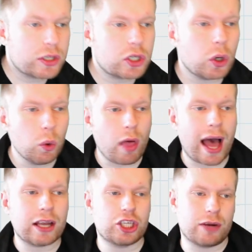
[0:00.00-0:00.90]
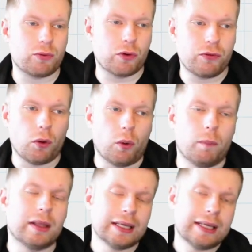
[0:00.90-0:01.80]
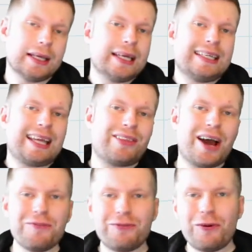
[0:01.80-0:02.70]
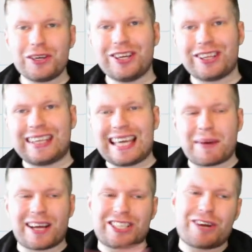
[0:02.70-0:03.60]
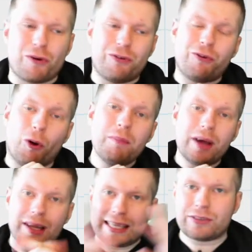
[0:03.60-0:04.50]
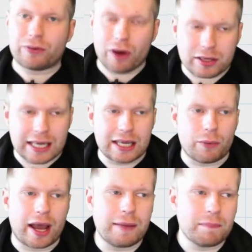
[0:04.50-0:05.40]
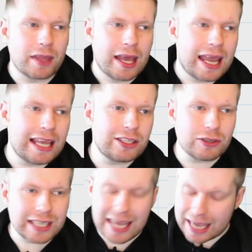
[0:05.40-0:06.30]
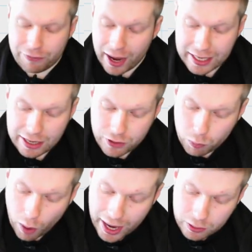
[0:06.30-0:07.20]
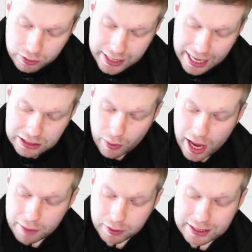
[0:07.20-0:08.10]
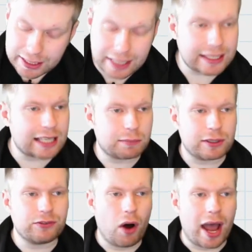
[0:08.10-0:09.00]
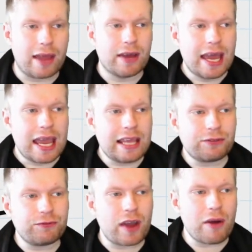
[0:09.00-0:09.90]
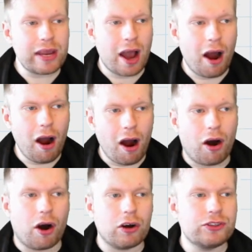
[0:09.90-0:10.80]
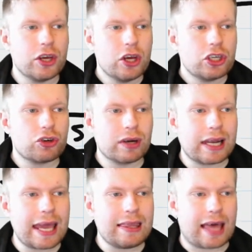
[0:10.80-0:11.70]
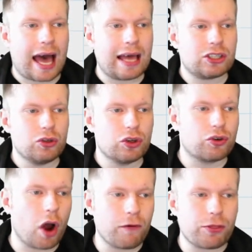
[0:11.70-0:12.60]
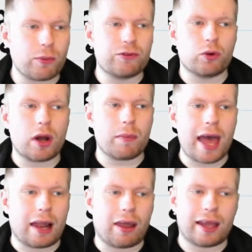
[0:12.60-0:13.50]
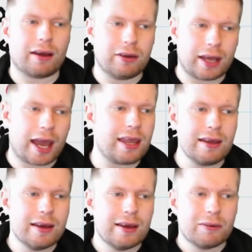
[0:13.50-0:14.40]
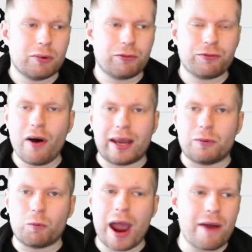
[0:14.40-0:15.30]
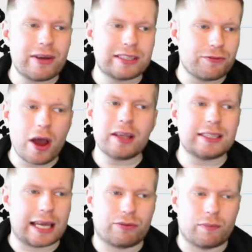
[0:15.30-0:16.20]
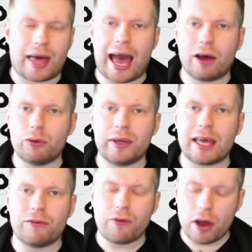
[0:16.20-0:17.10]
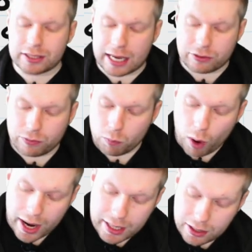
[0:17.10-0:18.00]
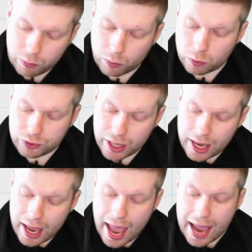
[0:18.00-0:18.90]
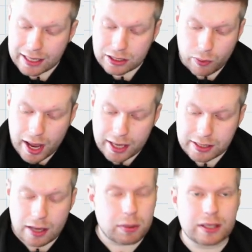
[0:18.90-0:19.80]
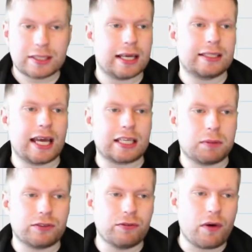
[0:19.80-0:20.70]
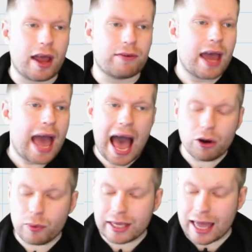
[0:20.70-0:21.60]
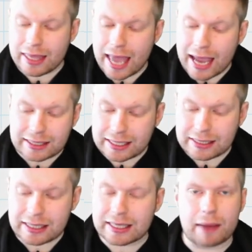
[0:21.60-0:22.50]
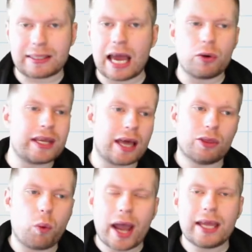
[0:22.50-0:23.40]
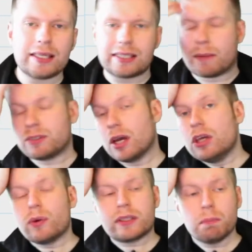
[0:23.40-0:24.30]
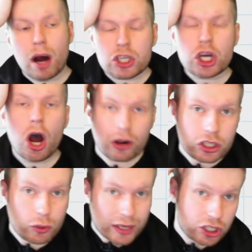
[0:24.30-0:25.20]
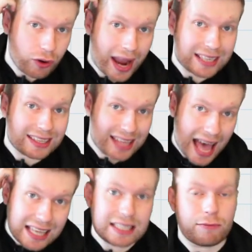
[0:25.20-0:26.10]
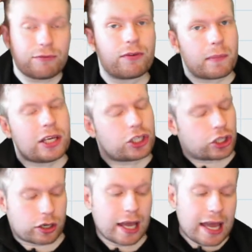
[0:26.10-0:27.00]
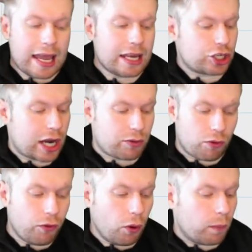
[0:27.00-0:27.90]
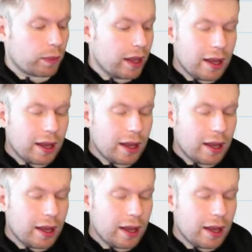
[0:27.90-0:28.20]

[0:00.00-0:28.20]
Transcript: call that general form. Now, the unfortunate thing about general form, at least for us anyway, is you see, if I give you y equals x squared plus 6x plus 5, it's very hard to relate that to the graph that we've drawn up there. Like, okay, well fine, where is the vertex from that? How do we get the vertex from y equals x squared plus 6x plus 5? How do we get the x intercepts? How do we get the y intercepts? So it's much harder to extract that information in general form.